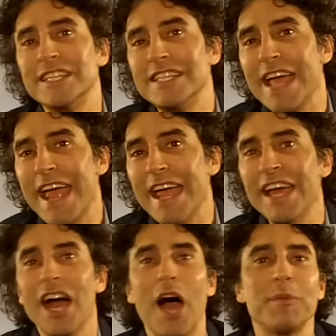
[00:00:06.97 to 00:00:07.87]

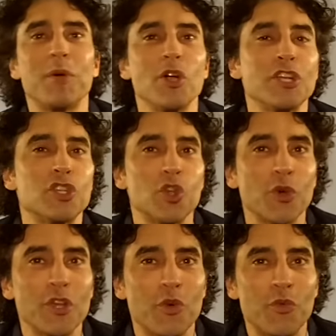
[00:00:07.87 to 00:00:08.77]
Today I'm going to
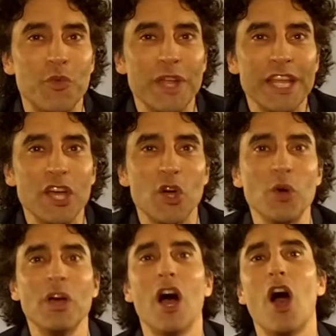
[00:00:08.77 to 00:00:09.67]
show you a
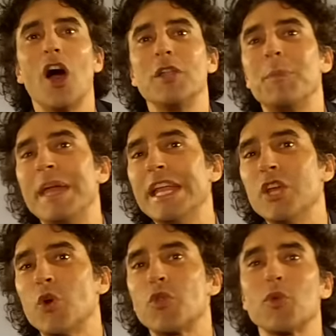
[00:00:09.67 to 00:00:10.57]
video on
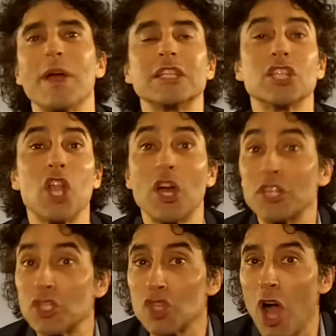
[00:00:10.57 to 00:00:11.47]
PDO threads along
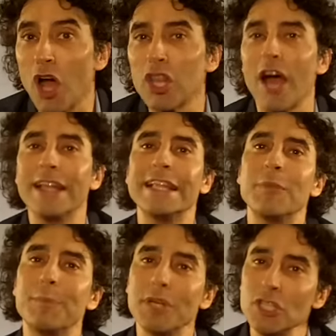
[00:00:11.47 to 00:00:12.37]
the jawline and
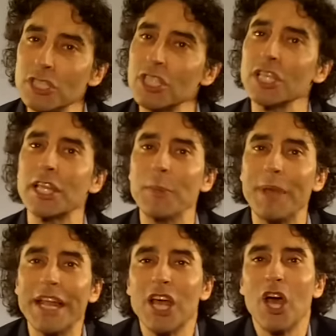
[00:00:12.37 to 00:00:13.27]
it builds a little
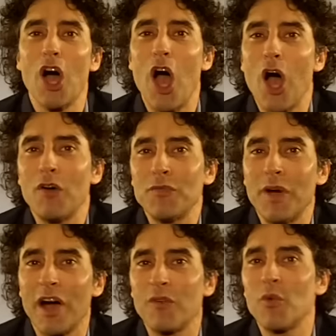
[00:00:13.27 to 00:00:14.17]
bit off
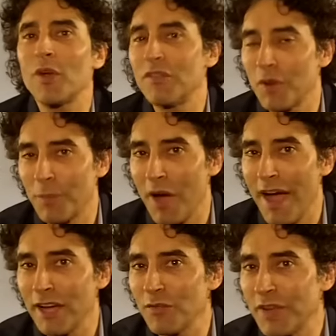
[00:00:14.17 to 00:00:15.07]
of one of our
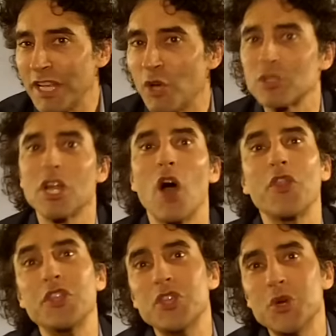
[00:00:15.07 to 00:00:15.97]
prior videos
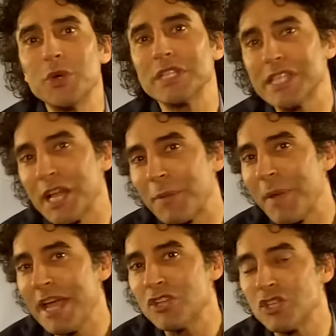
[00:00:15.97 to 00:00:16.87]
on the new aesthetic
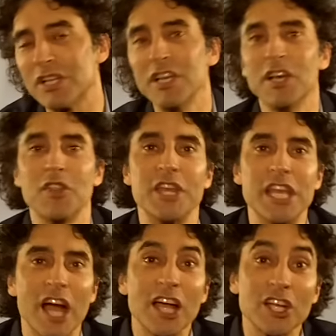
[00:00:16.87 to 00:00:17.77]
patient, the
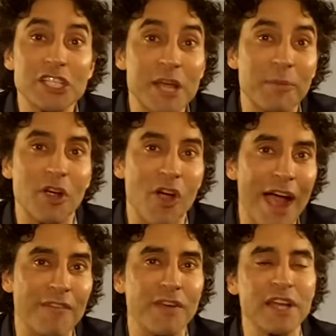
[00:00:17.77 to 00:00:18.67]
younger
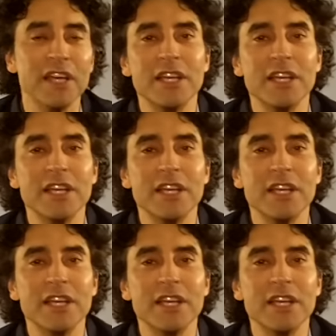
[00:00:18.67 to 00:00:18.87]
demographic.